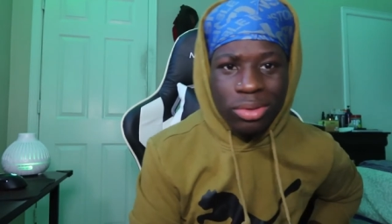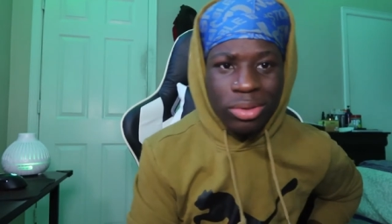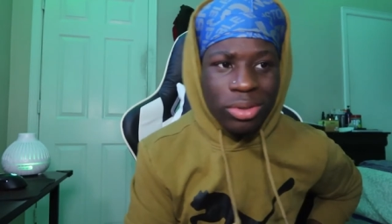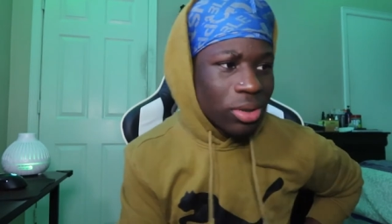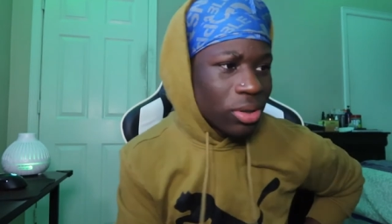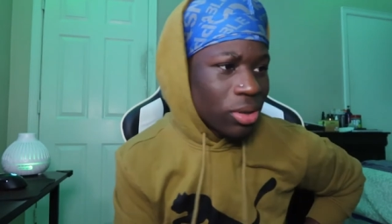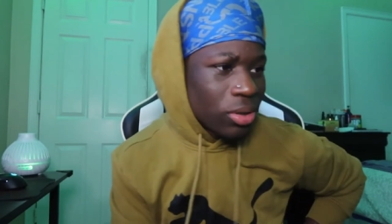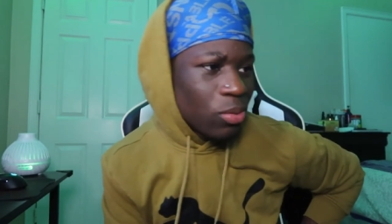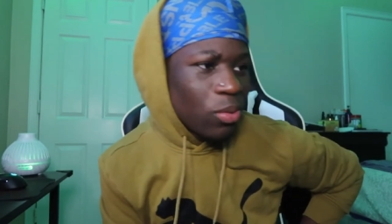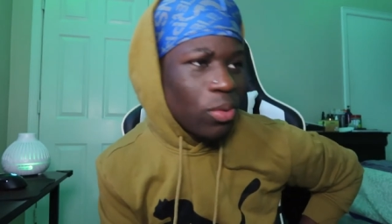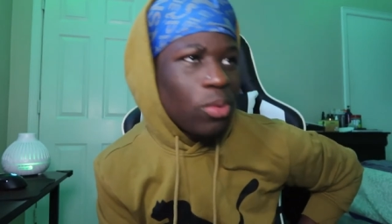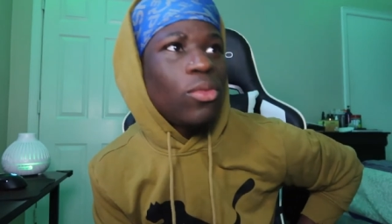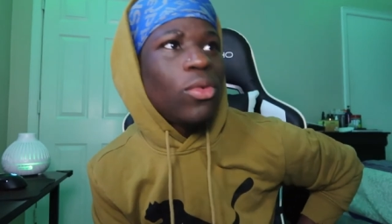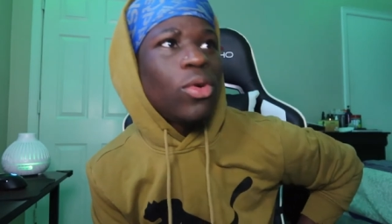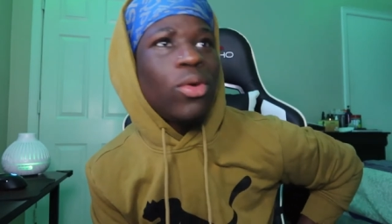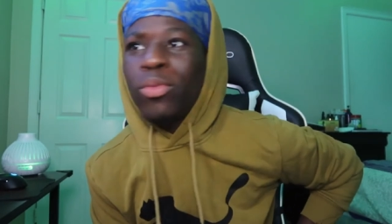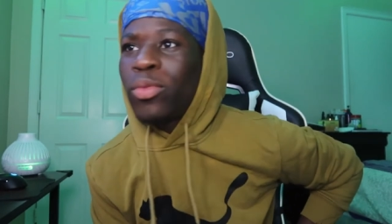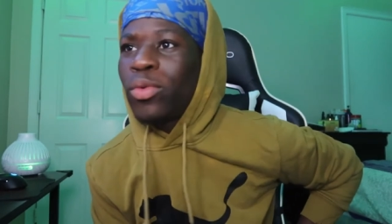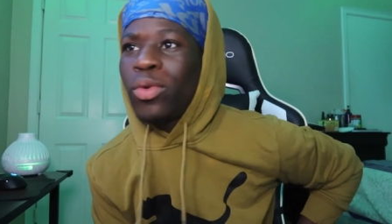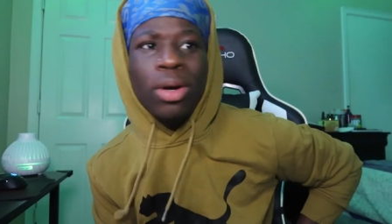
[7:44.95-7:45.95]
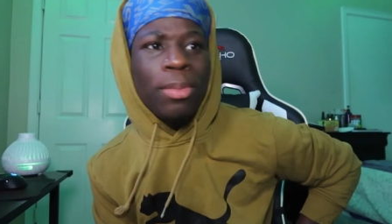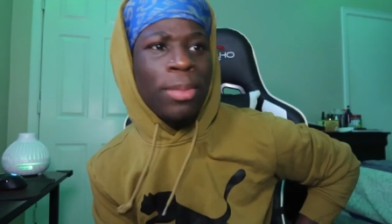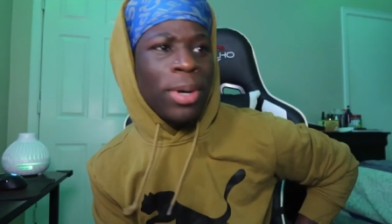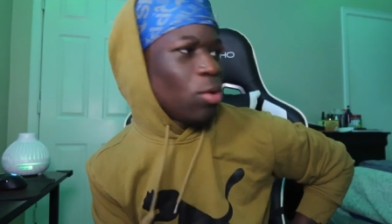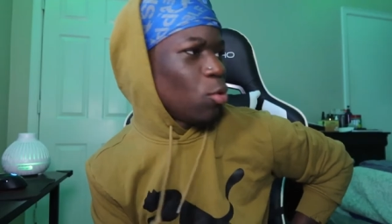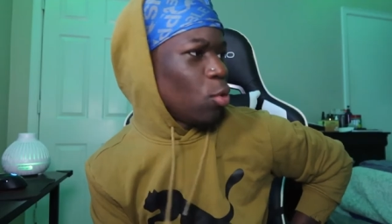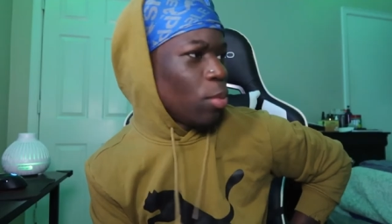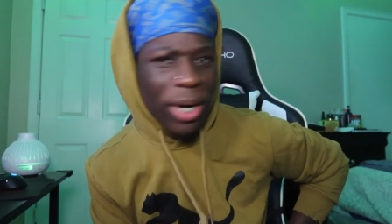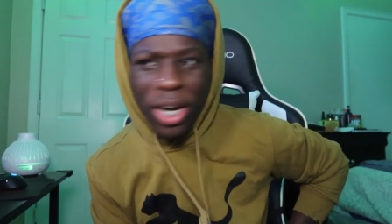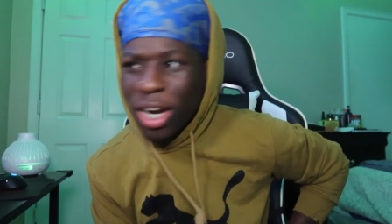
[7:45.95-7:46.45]
Where my, where
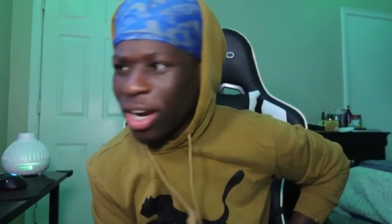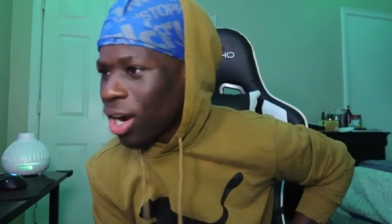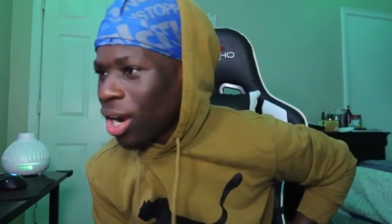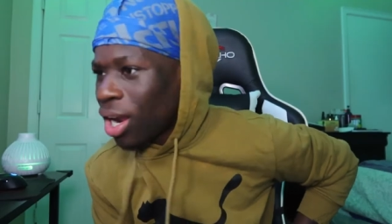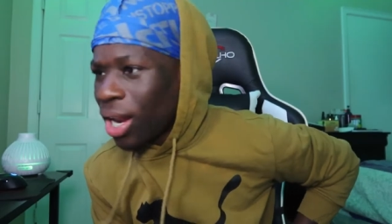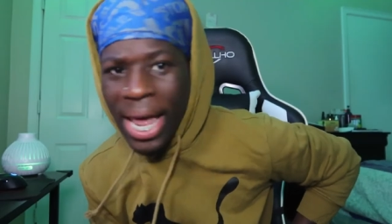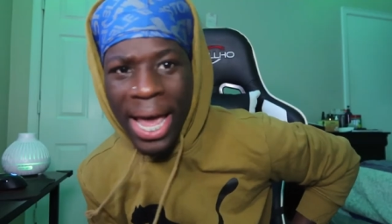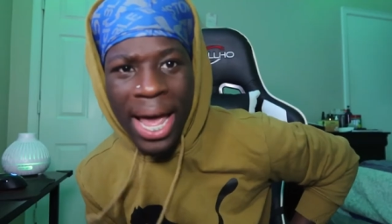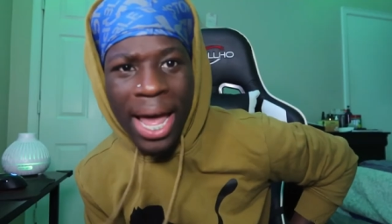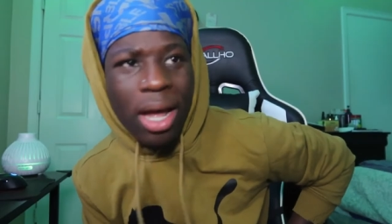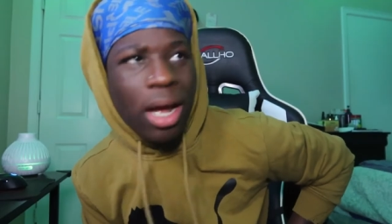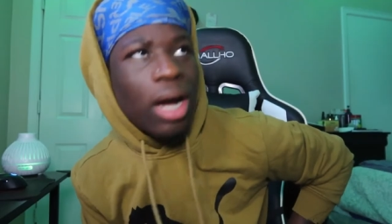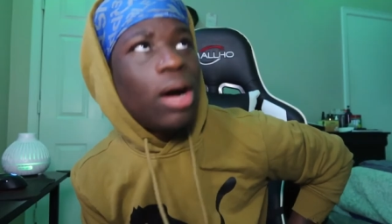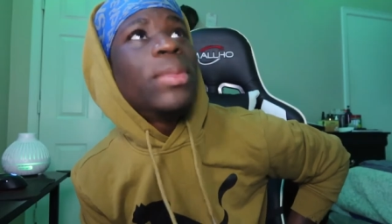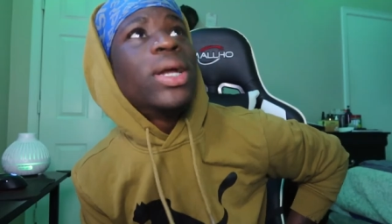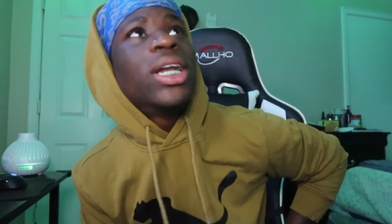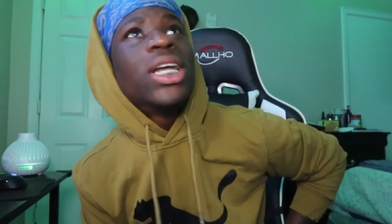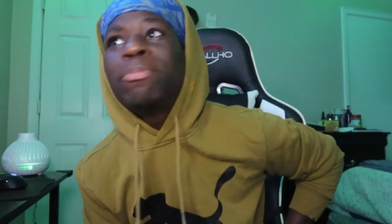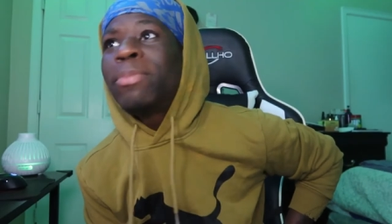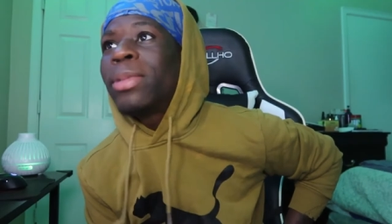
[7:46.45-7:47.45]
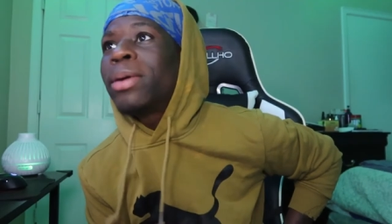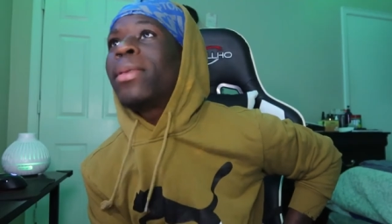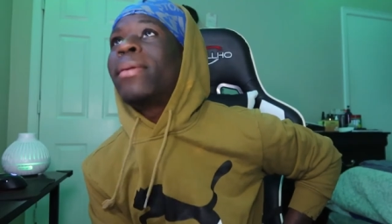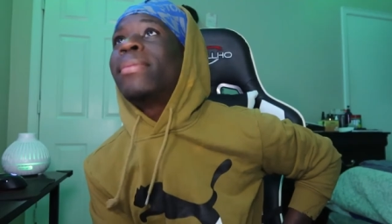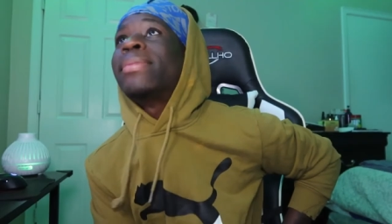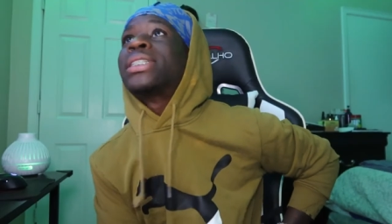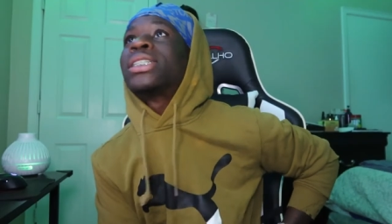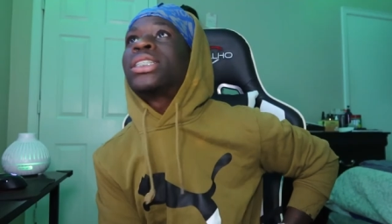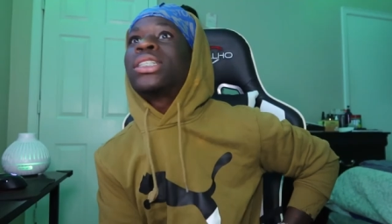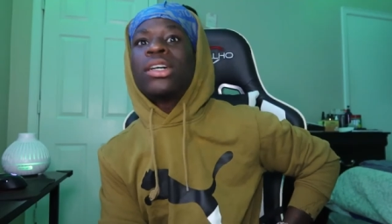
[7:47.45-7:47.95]
my girl at? I'm in this bed by
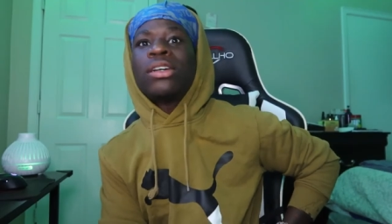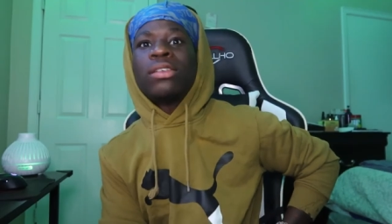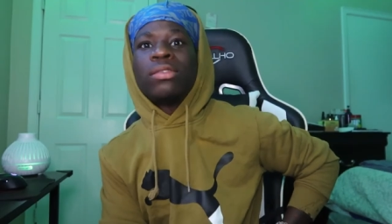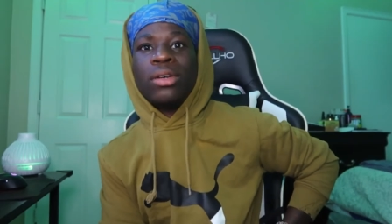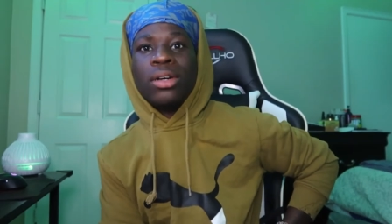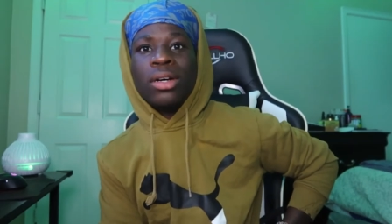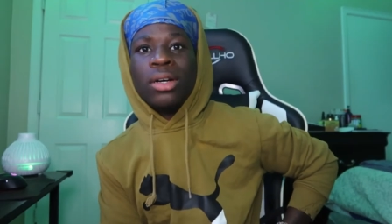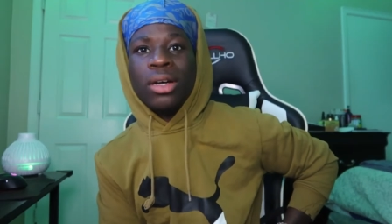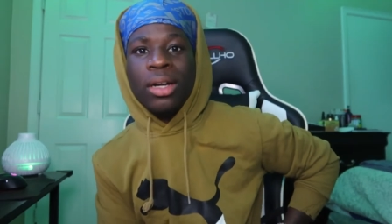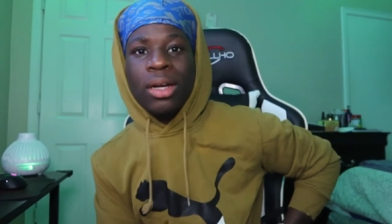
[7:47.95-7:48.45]
myself.